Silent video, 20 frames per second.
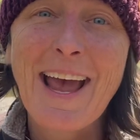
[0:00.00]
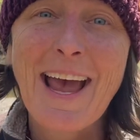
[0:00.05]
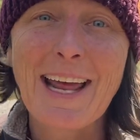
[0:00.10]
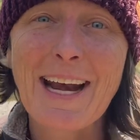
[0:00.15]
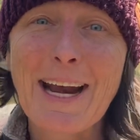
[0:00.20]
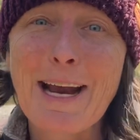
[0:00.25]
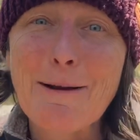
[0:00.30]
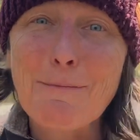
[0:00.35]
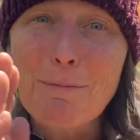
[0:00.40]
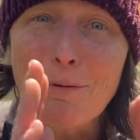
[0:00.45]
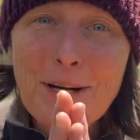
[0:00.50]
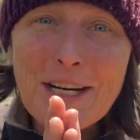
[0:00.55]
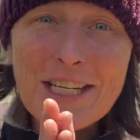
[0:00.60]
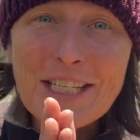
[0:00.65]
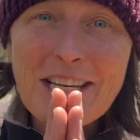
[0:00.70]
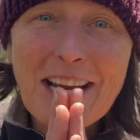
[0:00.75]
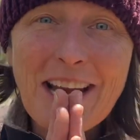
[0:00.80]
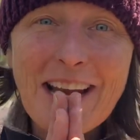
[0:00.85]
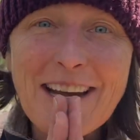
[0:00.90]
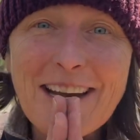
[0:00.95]
And I
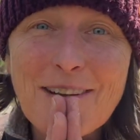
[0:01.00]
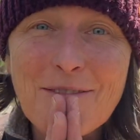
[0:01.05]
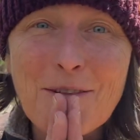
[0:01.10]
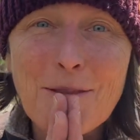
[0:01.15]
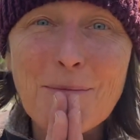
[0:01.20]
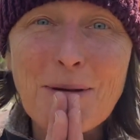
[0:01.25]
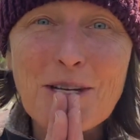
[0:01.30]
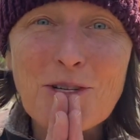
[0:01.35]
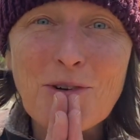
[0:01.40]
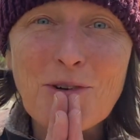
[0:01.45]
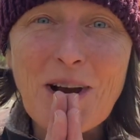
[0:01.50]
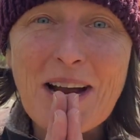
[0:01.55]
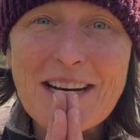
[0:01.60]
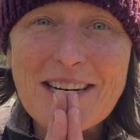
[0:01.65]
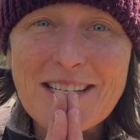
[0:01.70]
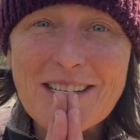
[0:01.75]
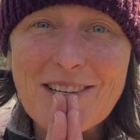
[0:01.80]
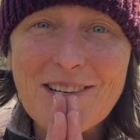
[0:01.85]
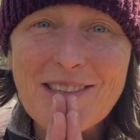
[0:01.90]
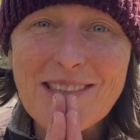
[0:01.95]
appreciate it with much
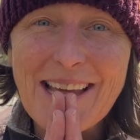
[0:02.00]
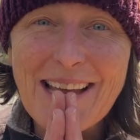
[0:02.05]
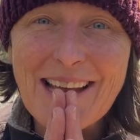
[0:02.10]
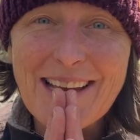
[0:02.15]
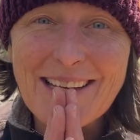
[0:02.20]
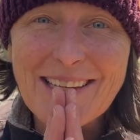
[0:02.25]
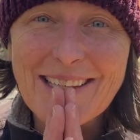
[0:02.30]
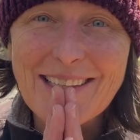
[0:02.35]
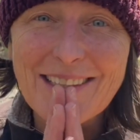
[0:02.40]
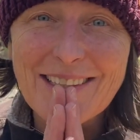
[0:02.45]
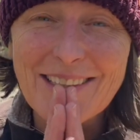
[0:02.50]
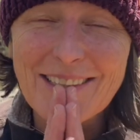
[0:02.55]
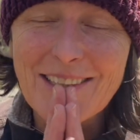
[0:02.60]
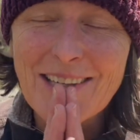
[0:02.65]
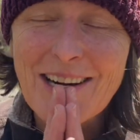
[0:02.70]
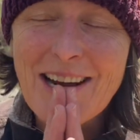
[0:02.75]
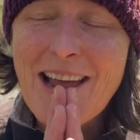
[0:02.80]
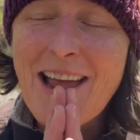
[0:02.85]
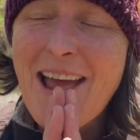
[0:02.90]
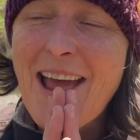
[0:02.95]
gratitude. Thank you.
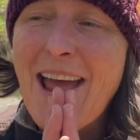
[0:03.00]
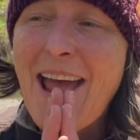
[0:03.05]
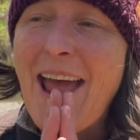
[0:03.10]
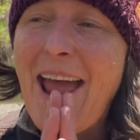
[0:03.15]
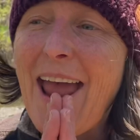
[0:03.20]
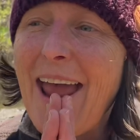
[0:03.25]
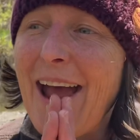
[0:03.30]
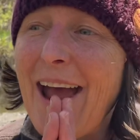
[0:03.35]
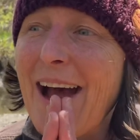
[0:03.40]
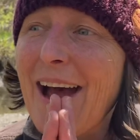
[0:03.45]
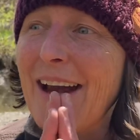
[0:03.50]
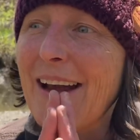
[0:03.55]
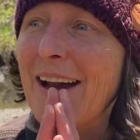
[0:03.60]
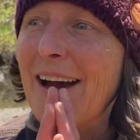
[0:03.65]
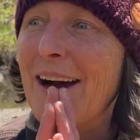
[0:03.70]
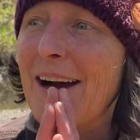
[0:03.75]
And